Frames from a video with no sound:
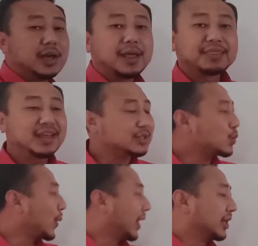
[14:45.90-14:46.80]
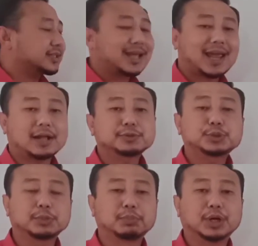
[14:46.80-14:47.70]
These wings help
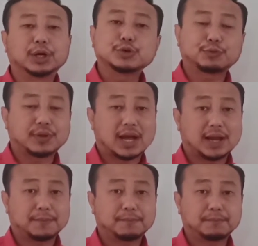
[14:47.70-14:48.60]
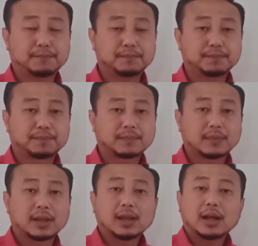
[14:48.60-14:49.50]
the bird to fly.
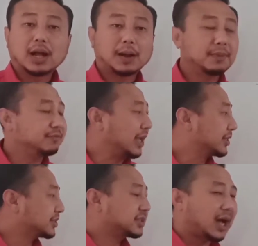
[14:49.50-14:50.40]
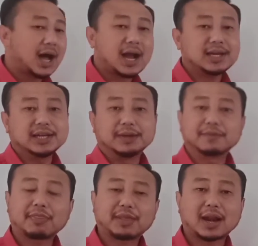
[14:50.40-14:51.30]
Above this, the hind
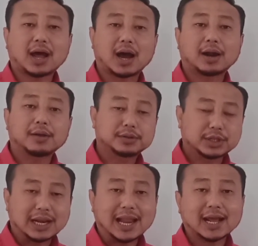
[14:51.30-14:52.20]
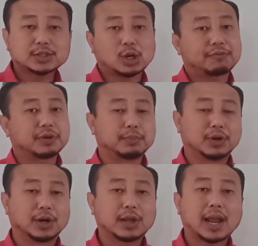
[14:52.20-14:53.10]
limb, that are the legs of the
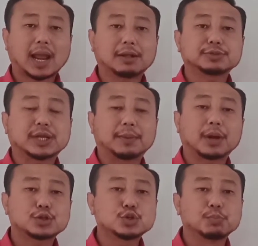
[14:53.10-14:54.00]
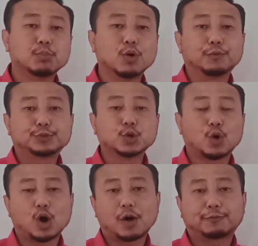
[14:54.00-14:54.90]
bird, helps them to move, to
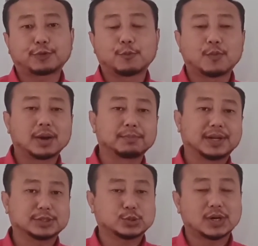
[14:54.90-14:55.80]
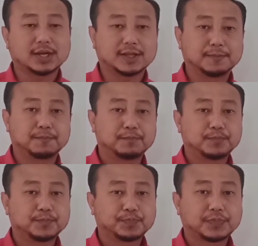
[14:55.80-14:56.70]
hop from one place to another.
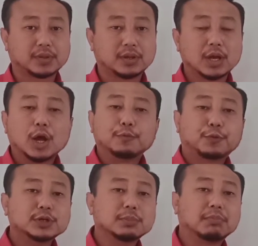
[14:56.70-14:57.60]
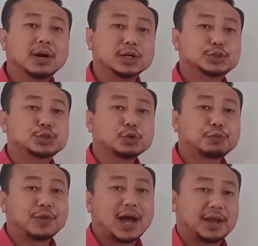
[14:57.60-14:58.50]
For the bird to
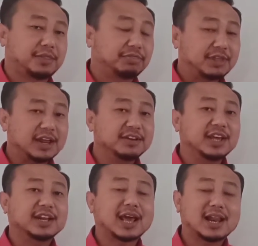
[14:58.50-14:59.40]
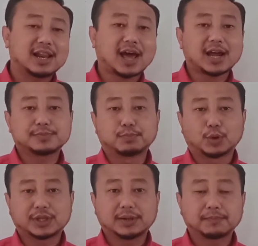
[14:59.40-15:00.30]
fly, they need a light
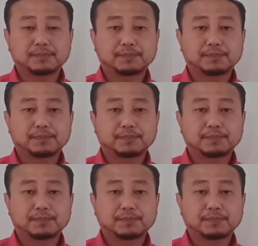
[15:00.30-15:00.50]
body.